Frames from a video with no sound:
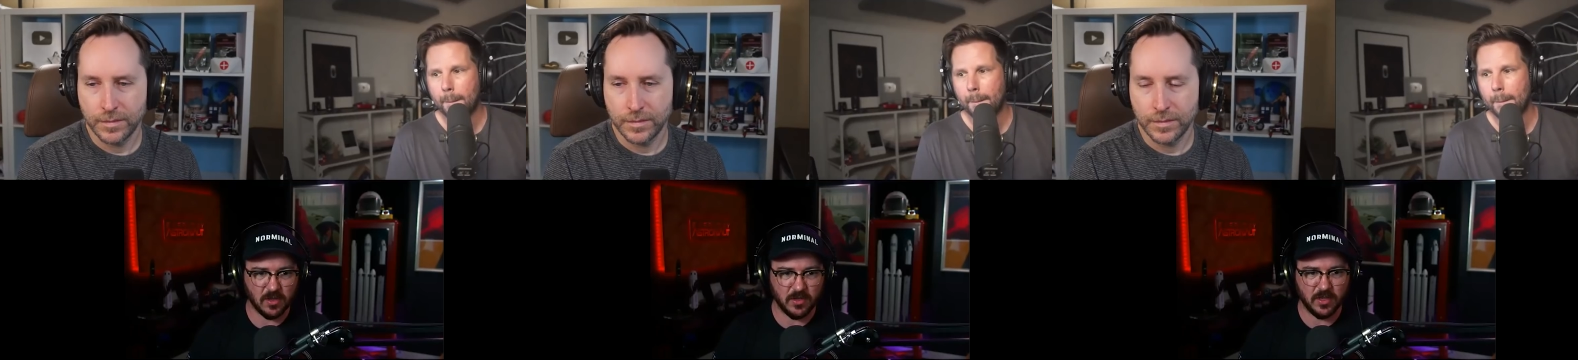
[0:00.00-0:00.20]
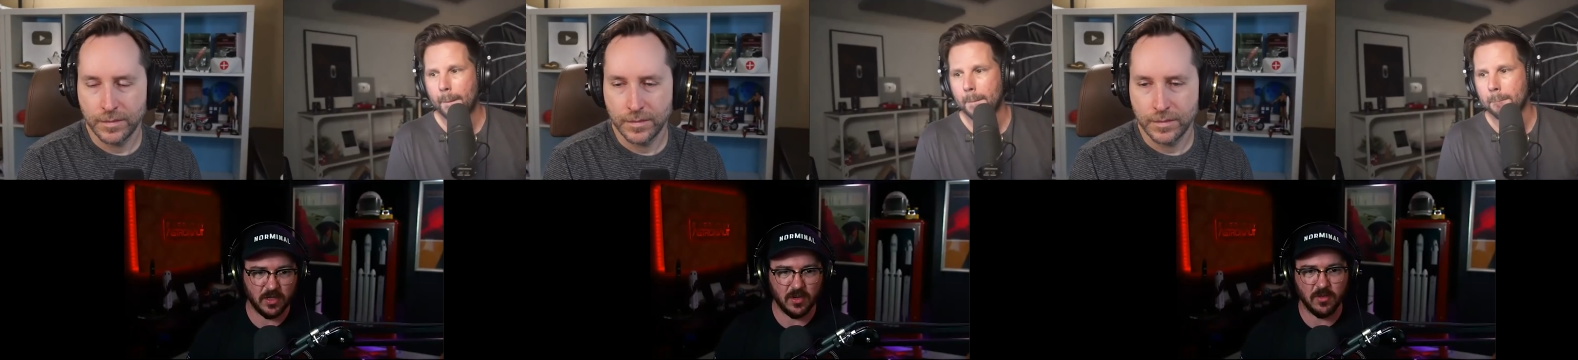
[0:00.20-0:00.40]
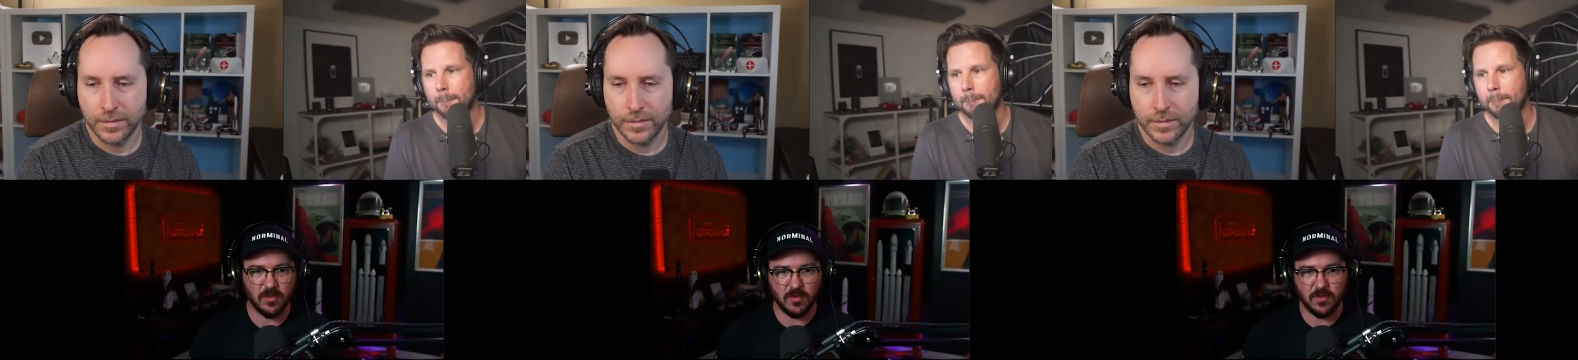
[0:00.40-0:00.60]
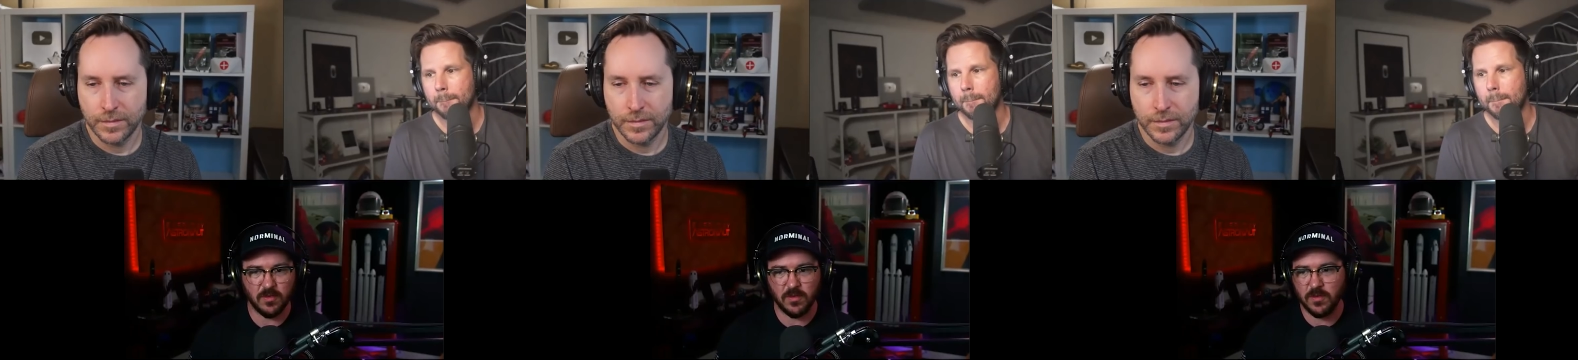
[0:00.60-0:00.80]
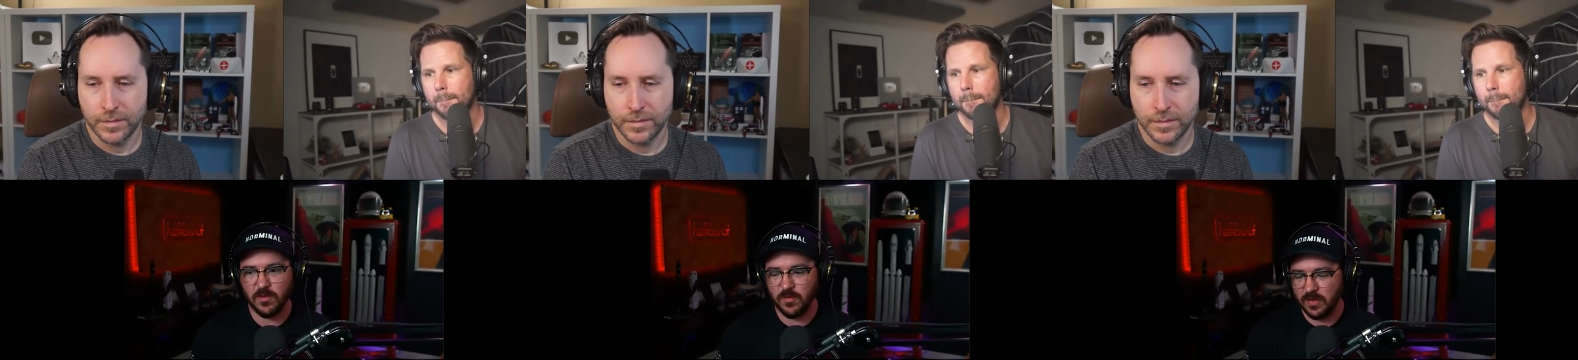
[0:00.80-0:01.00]
Speaker 1: You know, who
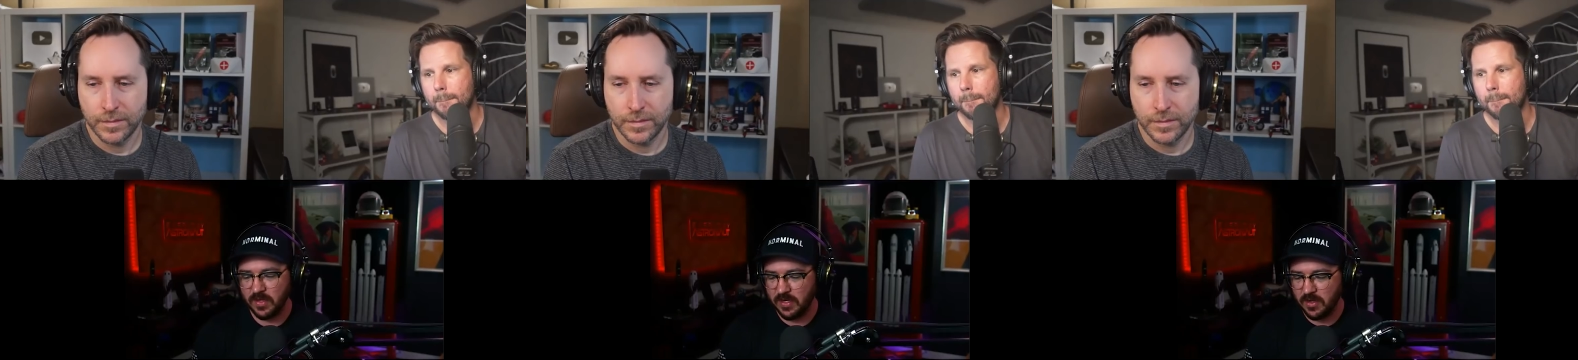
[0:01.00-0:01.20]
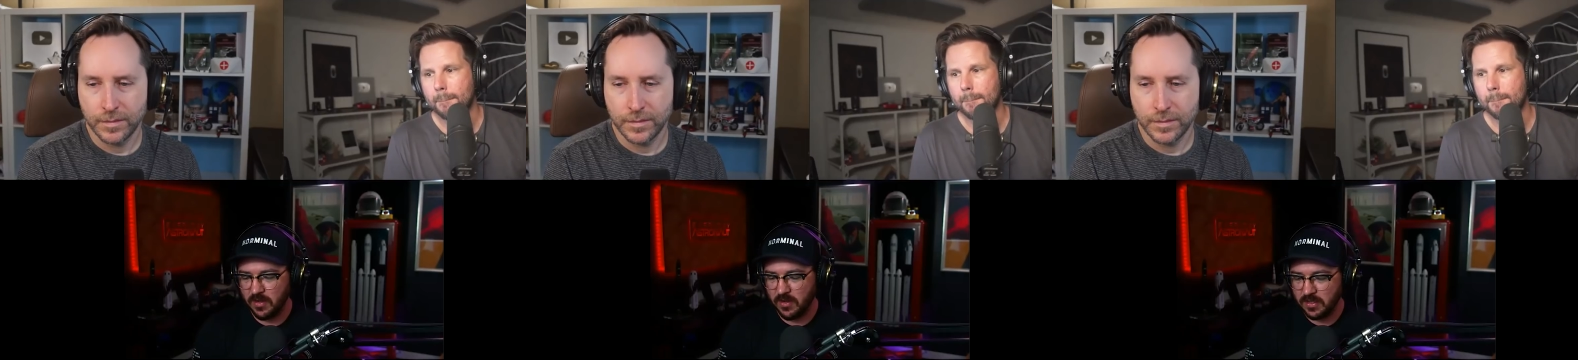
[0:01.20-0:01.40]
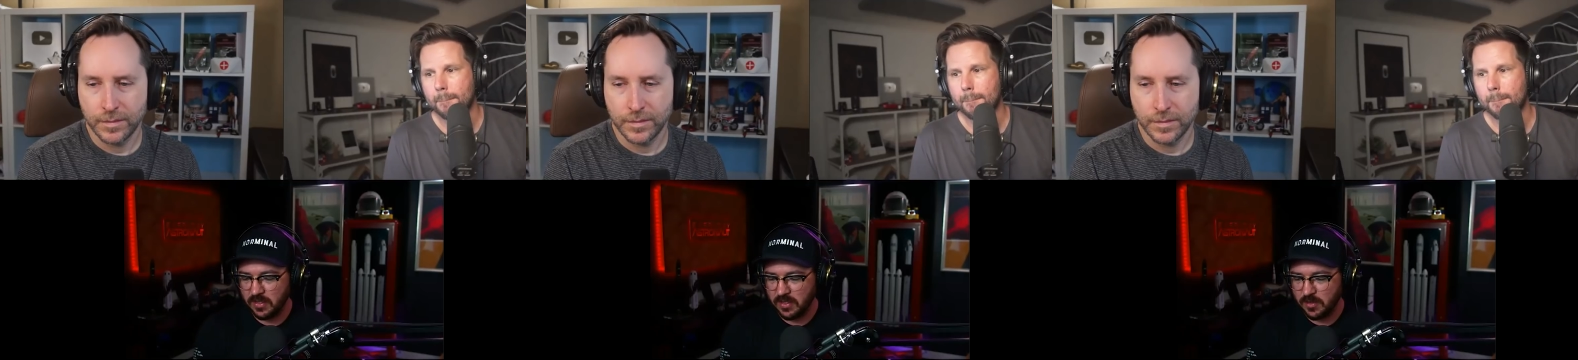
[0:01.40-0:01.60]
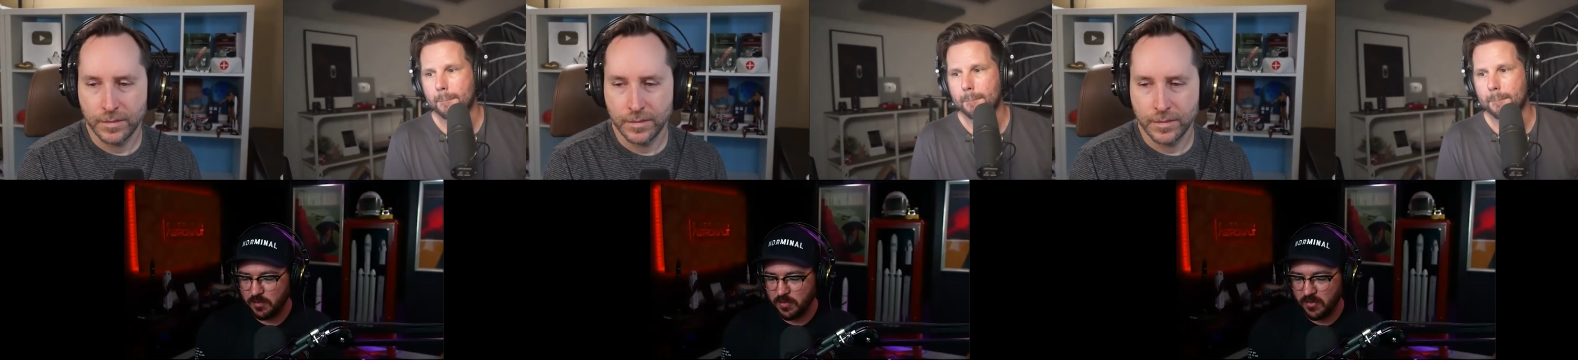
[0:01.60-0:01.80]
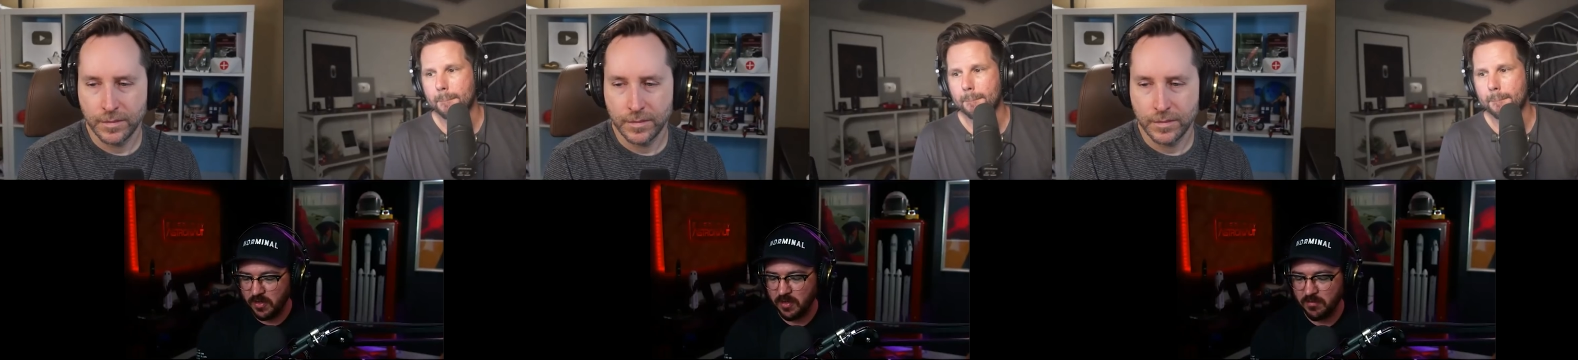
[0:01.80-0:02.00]
who really knows at this
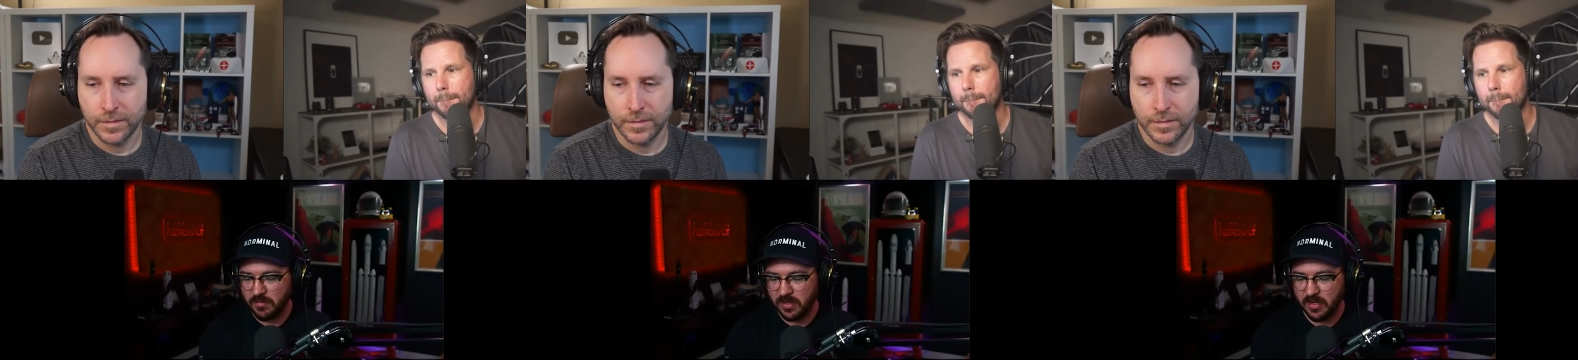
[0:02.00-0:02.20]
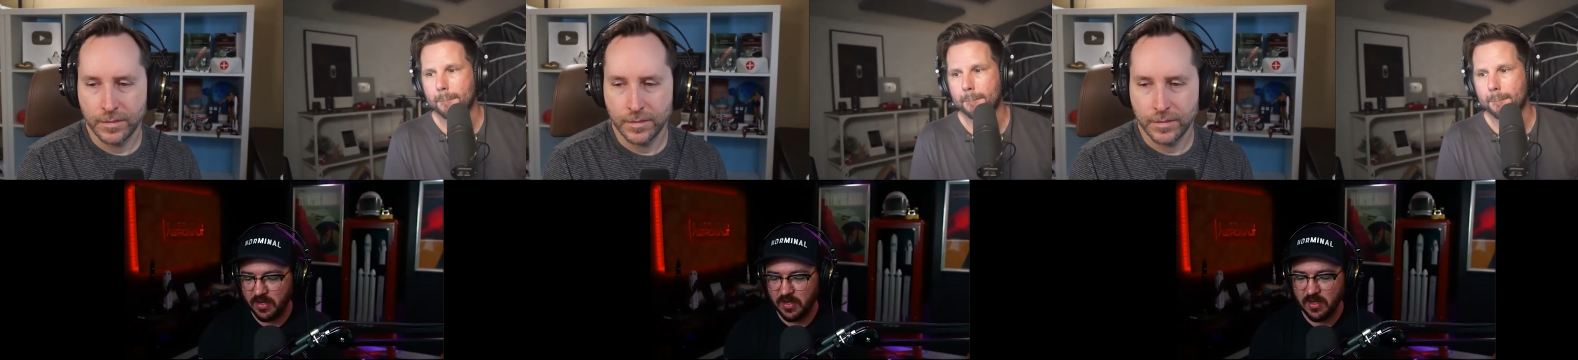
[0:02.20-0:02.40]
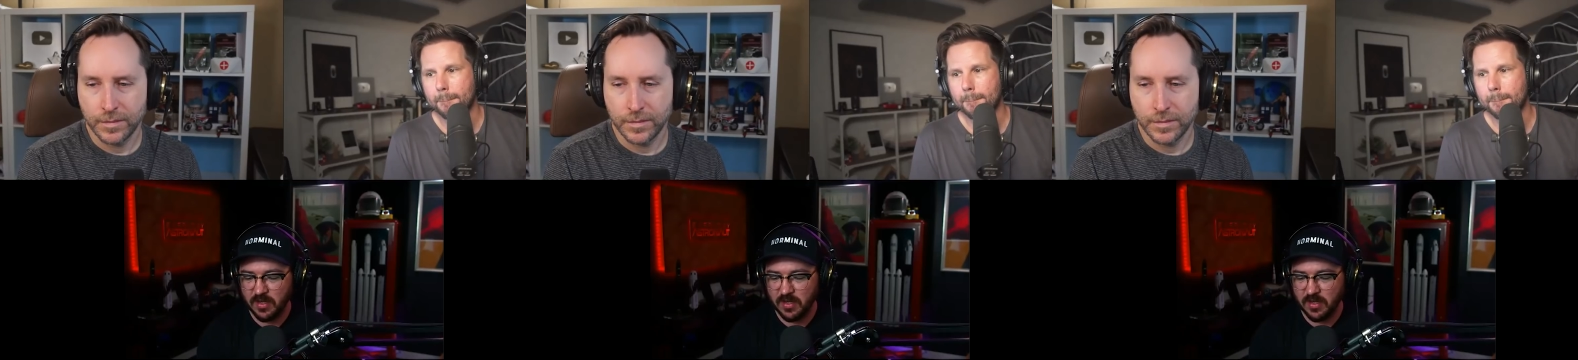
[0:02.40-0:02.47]
point? But